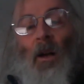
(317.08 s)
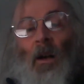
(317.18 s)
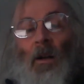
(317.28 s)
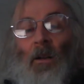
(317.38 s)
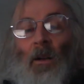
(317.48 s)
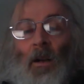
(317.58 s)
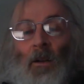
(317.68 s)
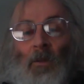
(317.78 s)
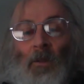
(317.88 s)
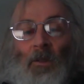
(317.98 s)
I
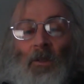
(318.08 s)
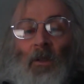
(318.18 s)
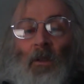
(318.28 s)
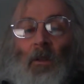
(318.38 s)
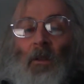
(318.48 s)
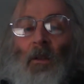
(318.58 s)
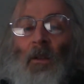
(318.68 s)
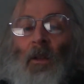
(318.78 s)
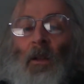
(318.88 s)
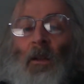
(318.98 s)
was,
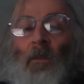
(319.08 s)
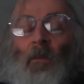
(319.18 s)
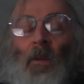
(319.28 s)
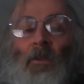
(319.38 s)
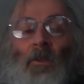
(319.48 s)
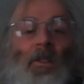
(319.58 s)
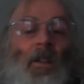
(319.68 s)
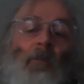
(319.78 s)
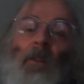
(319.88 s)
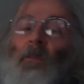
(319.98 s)
as you can see,
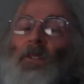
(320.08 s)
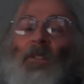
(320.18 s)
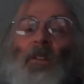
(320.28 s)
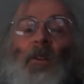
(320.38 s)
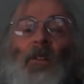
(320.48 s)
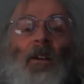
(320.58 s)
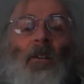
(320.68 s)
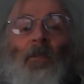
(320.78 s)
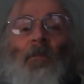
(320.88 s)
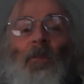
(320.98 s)
I'm 61 now.